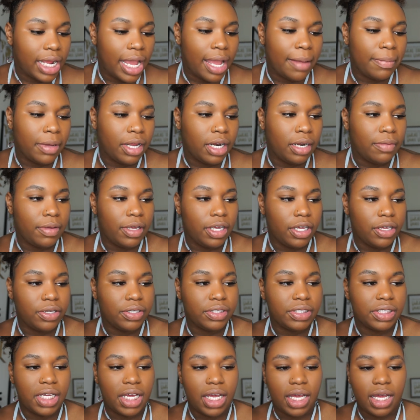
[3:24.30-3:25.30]
Today I'm going to
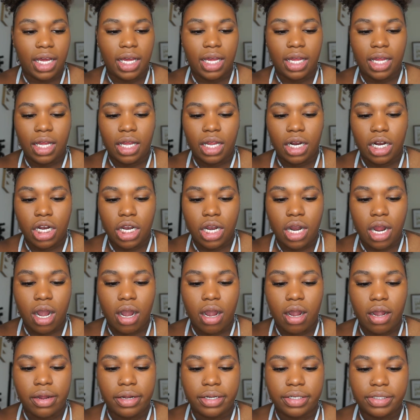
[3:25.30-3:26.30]
be using
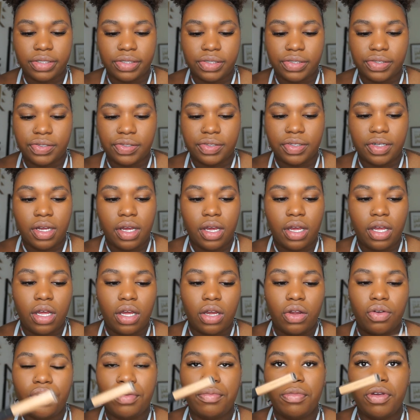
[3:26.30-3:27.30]
NARS
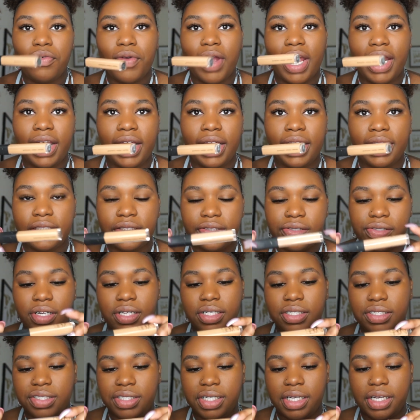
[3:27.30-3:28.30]
Creamy
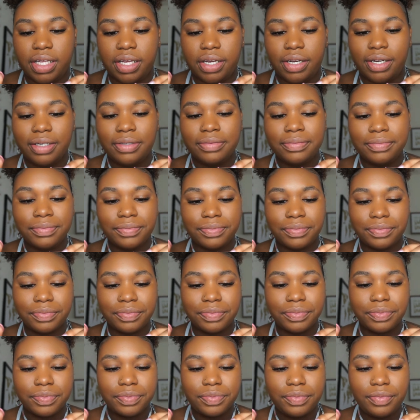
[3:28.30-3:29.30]
Radiance Concealer,
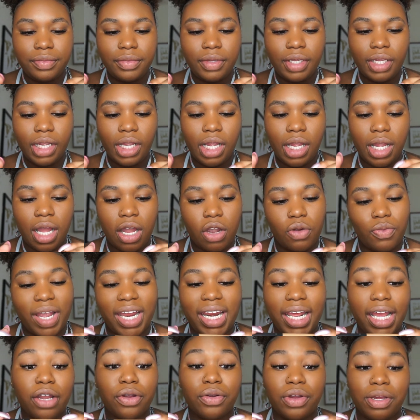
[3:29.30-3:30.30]

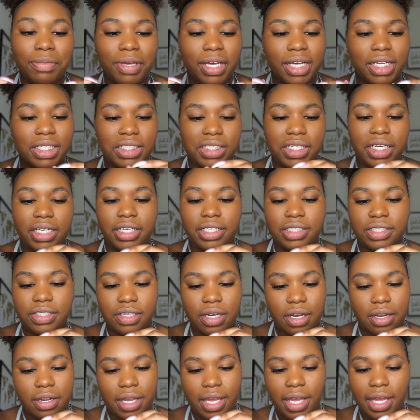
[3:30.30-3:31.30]
Radiant Creamy
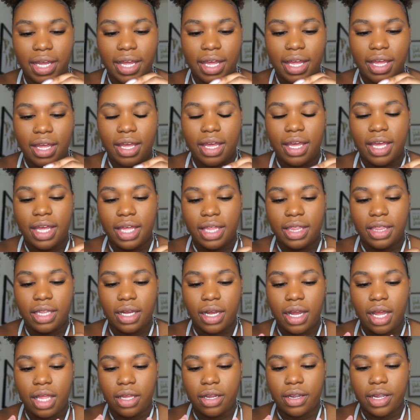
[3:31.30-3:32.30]
Concealer, sorry,
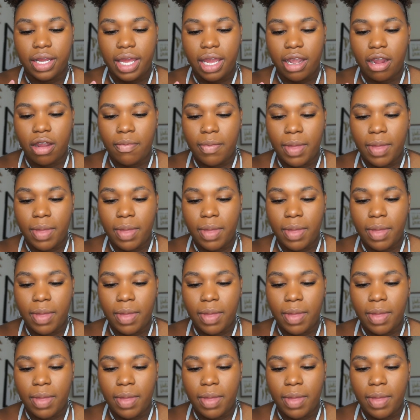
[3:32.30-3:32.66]
in the color